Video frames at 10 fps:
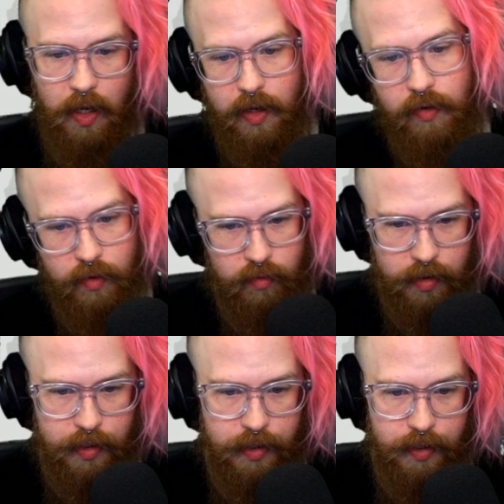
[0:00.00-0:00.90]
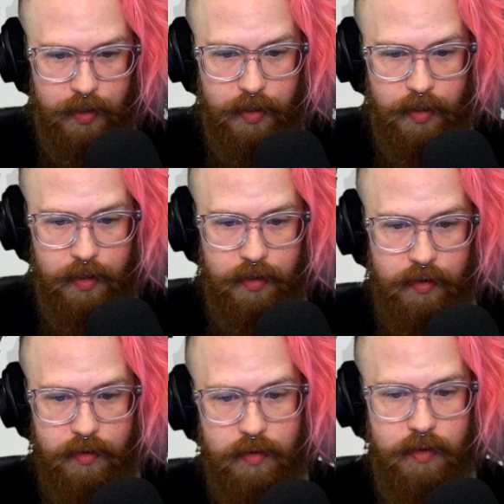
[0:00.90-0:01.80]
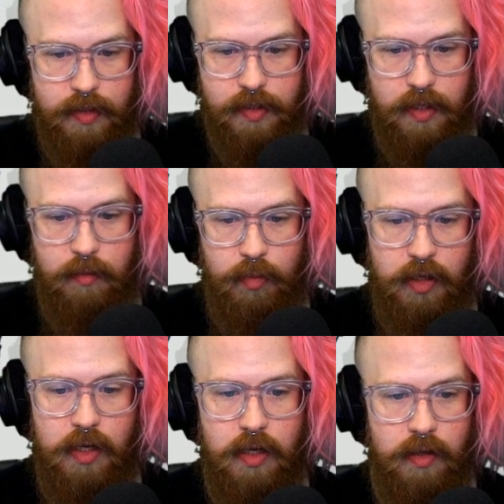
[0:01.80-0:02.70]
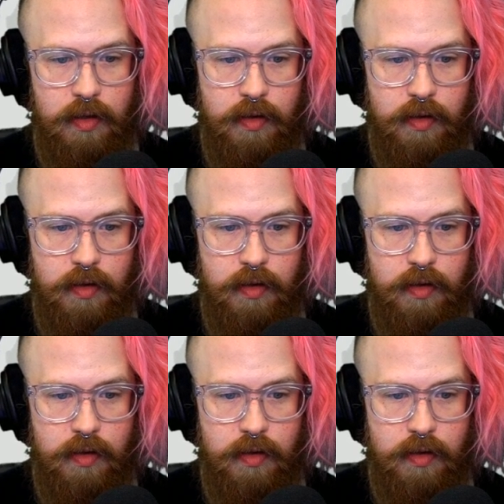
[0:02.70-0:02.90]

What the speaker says: I don't know, this can be